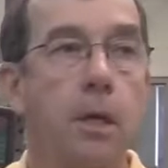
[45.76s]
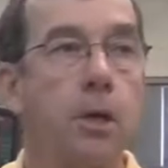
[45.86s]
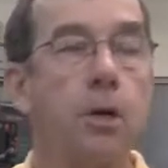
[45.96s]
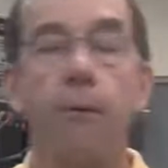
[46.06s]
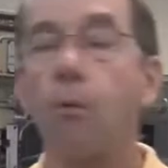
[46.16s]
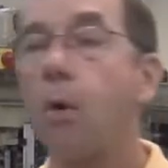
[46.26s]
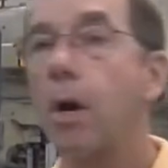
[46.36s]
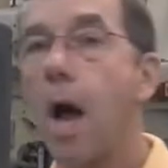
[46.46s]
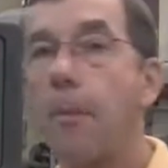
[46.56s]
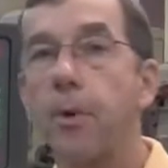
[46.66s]
You never
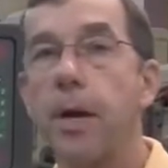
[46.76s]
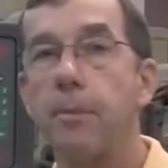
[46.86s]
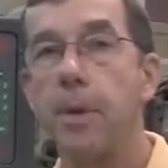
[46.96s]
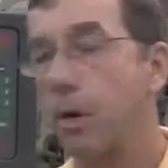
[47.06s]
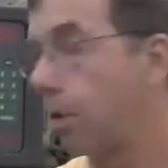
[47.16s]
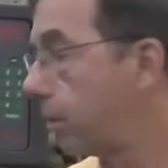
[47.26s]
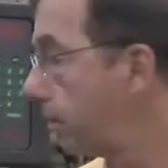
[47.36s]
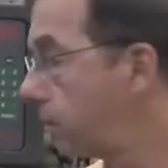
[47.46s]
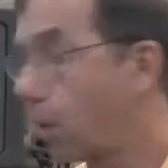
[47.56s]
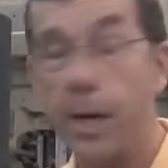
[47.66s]
want to operate a mill,
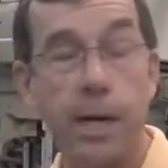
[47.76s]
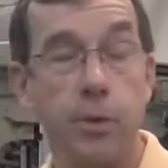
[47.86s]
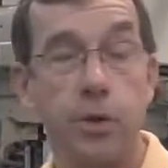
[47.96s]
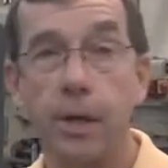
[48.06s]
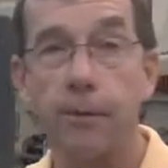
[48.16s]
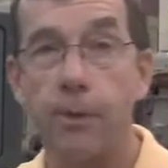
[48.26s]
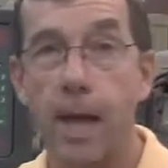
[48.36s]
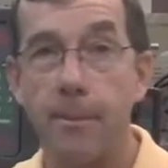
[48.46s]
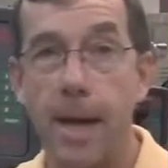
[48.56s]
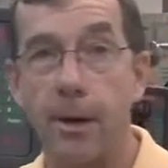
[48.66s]
or any machine for
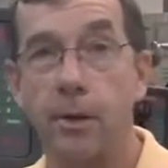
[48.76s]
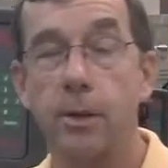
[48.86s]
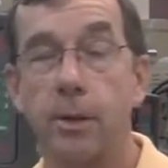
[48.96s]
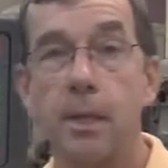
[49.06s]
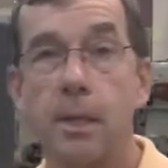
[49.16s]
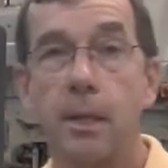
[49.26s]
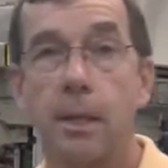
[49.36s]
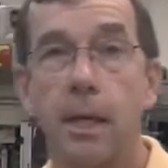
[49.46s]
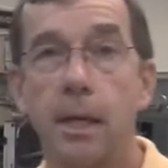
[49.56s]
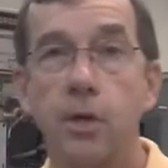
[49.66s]
that matter,
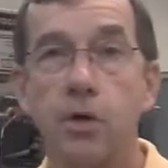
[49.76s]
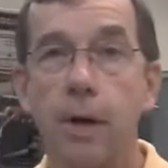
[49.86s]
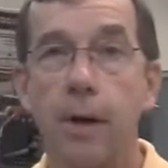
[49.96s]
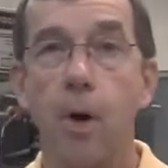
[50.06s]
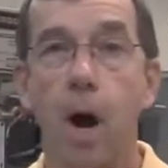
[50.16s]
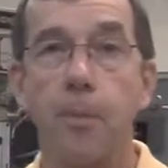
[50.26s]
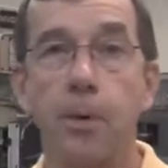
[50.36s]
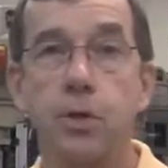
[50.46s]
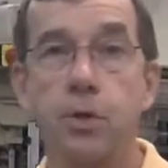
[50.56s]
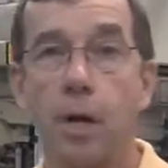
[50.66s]
unless you have proper
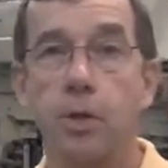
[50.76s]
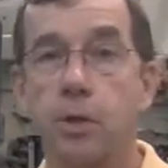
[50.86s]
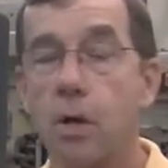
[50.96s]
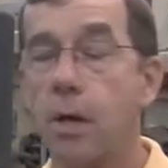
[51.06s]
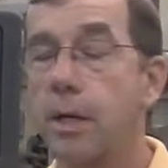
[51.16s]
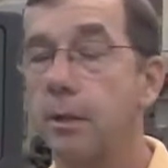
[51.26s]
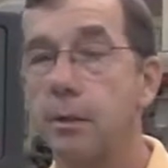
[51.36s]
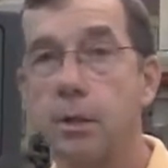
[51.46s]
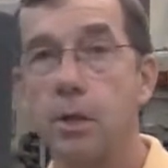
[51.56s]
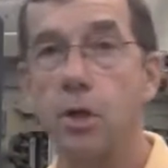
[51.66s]
instruction on it.
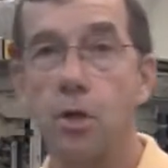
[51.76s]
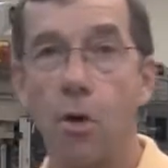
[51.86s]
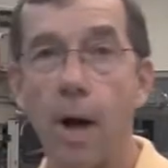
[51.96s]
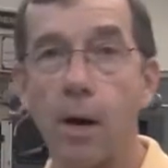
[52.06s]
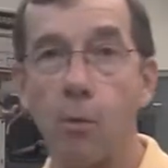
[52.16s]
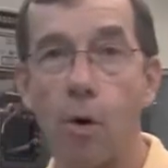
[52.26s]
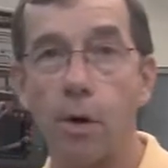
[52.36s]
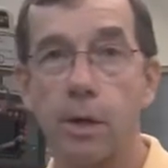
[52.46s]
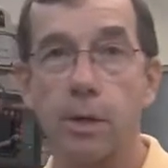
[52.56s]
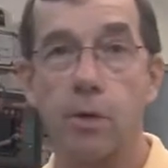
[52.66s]
You know how to
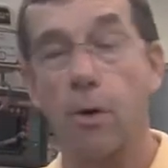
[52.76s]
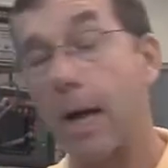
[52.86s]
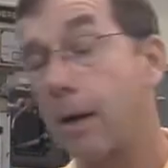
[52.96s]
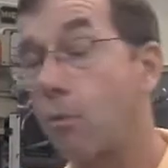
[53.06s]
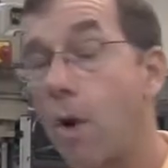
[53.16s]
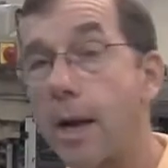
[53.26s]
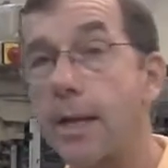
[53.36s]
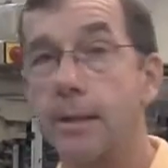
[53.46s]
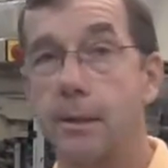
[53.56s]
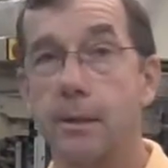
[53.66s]
work it, you know how to run
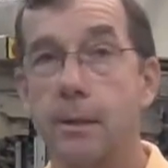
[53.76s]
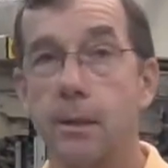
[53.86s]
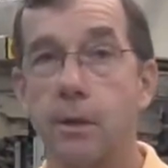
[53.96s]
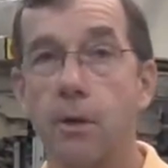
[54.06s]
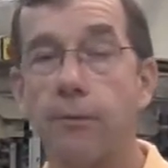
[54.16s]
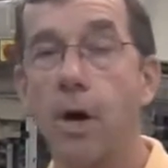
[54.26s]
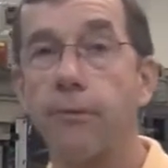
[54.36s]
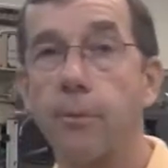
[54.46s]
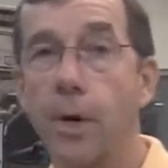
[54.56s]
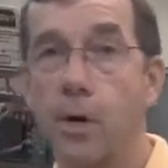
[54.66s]
it, you're very
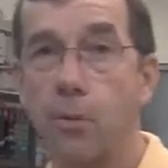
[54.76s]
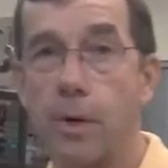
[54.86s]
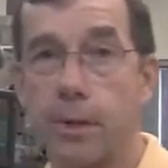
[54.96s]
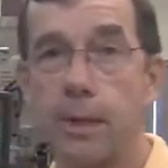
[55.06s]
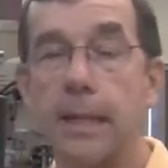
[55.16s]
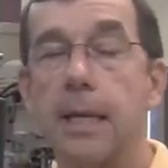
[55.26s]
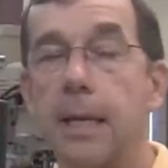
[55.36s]
familiar with it.